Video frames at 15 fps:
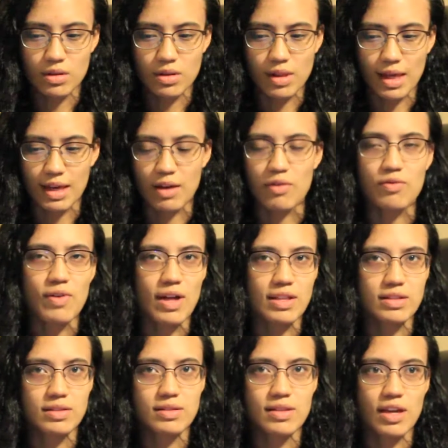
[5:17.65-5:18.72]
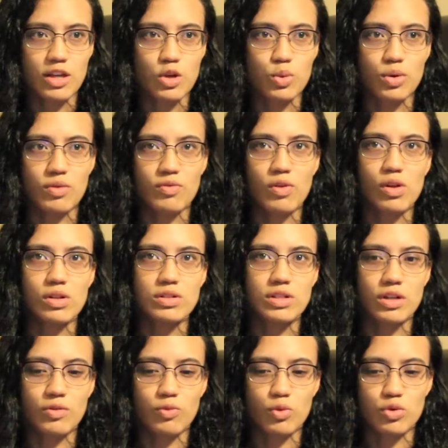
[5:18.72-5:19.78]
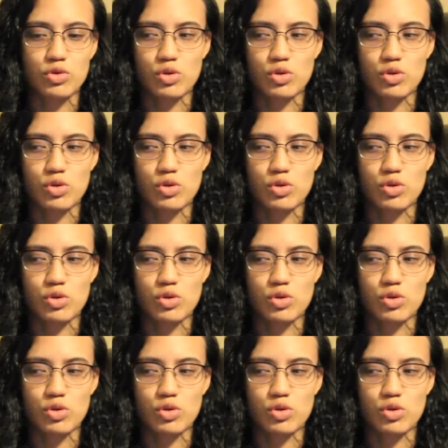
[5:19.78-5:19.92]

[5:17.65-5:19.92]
like events that you can volunteer for.